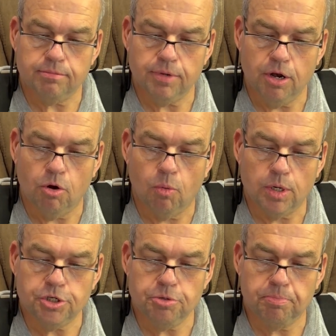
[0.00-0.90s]
you know,
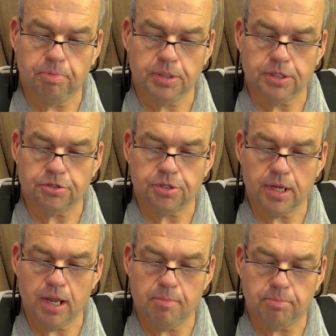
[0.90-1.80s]
once you put this thing
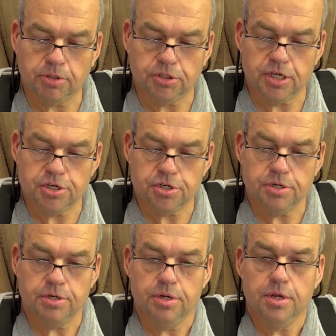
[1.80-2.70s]
in
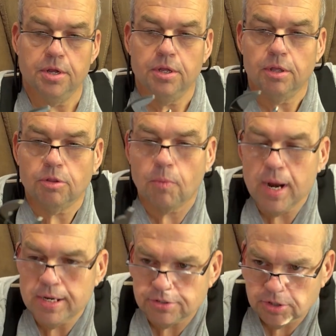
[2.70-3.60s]
position, that the
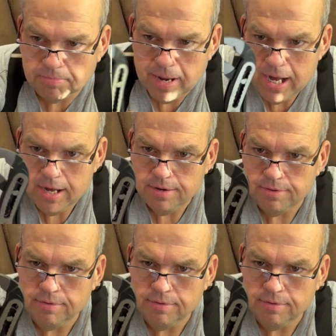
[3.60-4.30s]
way this is made,